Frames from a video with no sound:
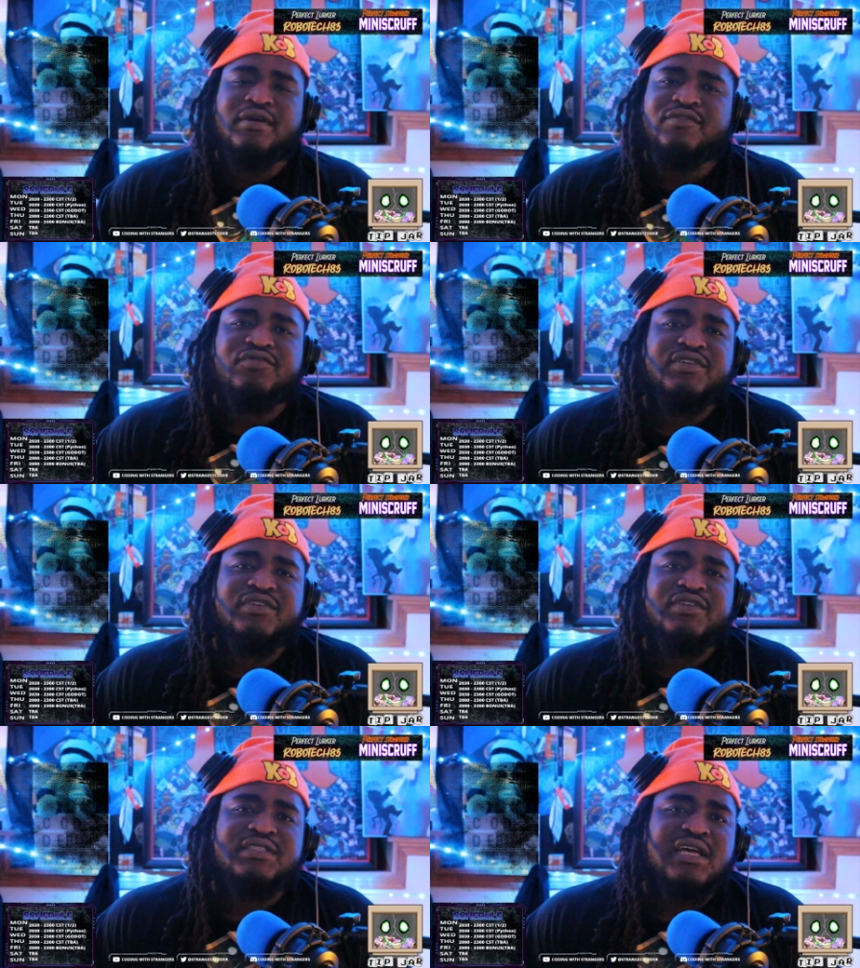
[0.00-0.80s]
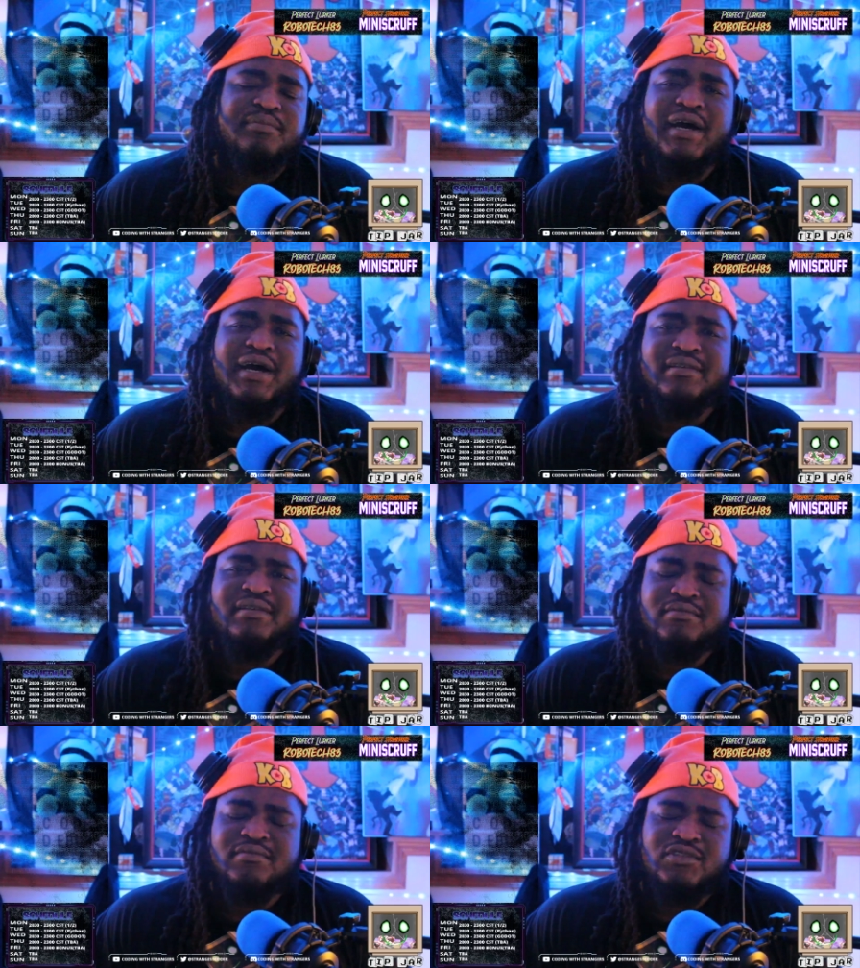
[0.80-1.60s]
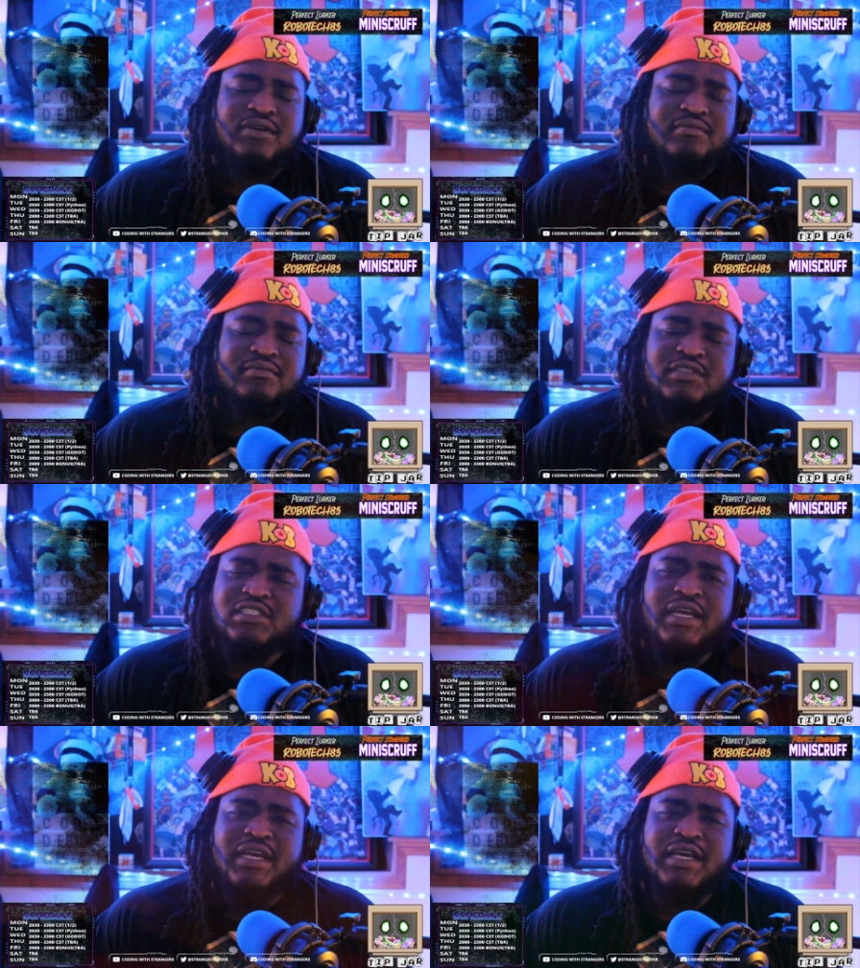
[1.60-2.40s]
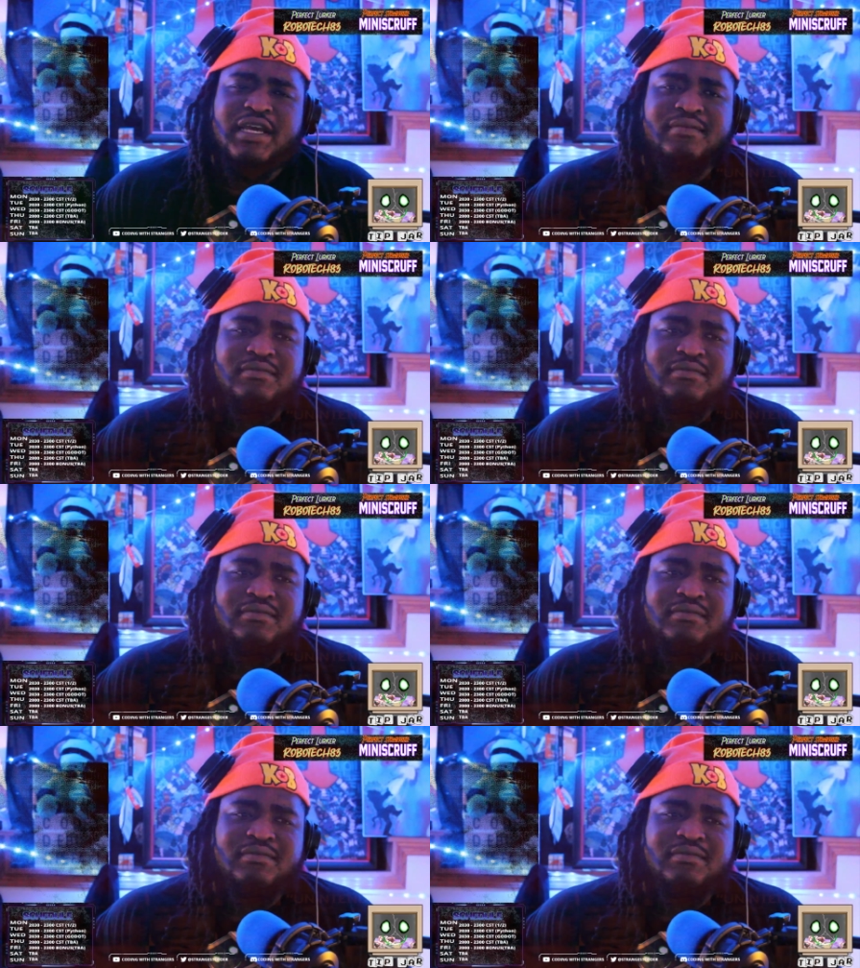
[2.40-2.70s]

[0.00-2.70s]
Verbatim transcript: feel free to stop by and, you know, just say hi.